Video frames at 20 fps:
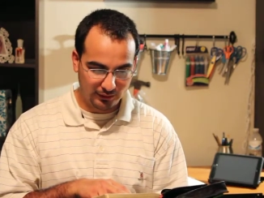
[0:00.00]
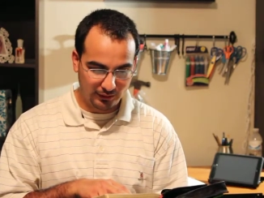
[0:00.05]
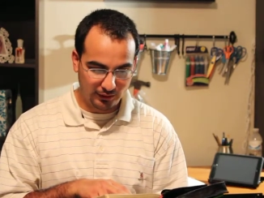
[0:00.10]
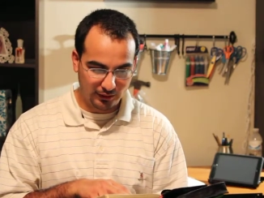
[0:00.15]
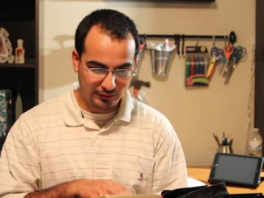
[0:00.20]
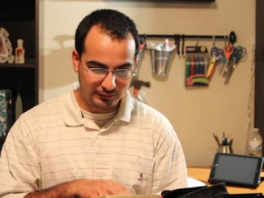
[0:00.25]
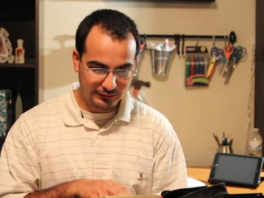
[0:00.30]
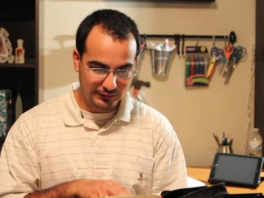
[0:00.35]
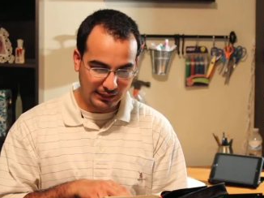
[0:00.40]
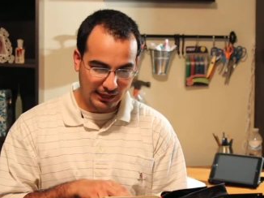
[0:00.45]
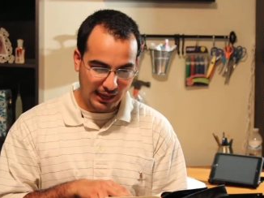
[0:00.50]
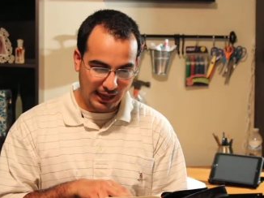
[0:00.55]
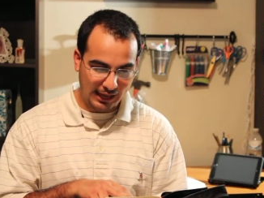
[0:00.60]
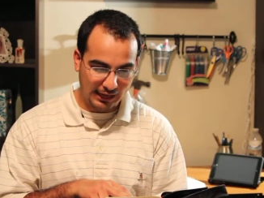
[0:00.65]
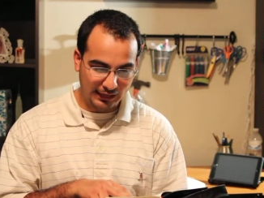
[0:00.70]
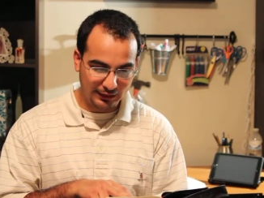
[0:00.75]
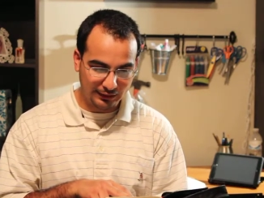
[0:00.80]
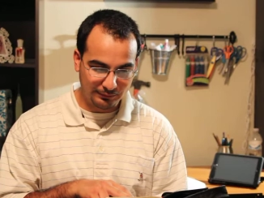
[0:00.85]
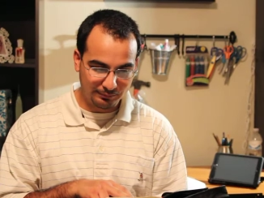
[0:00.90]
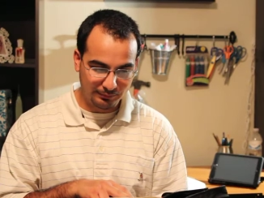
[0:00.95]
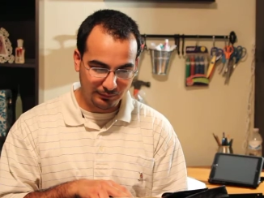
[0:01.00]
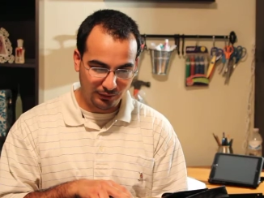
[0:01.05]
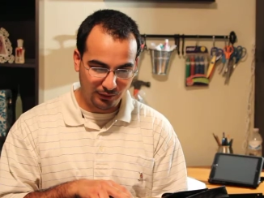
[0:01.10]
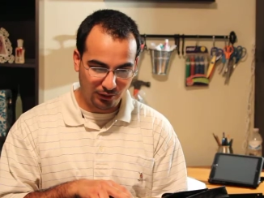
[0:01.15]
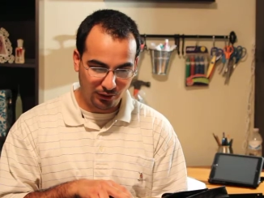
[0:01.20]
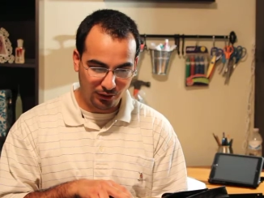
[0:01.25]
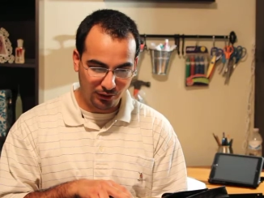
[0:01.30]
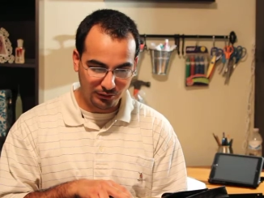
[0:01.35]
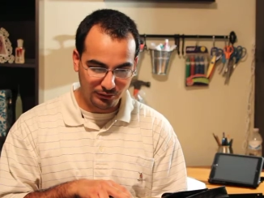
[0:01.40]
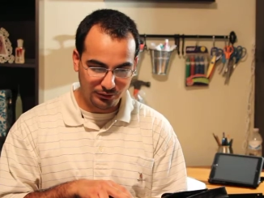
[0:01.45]
Unto Adam
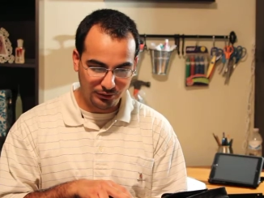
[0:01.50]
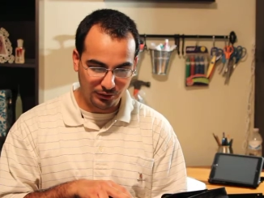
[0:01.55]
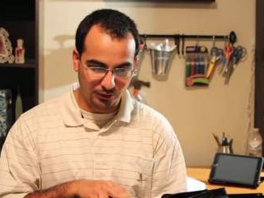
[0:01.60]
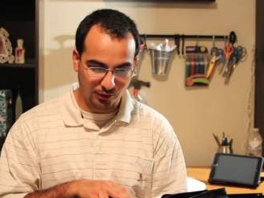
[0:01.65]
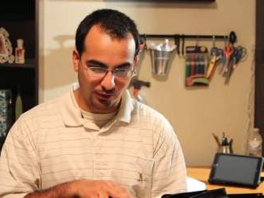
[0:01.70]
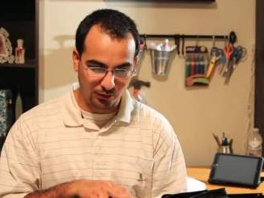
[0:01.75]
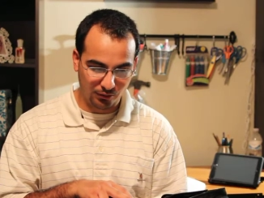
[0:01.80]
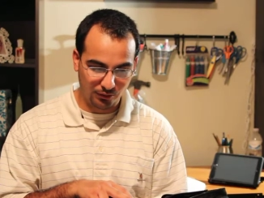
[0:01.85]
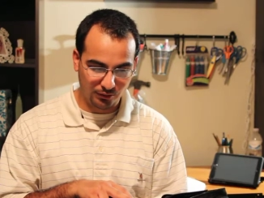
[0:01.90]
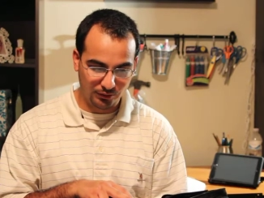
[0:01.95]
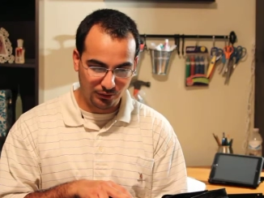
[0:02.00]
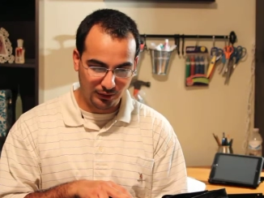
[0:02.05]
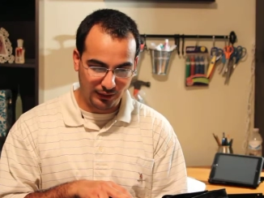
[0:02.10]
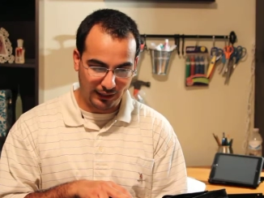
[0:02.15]
also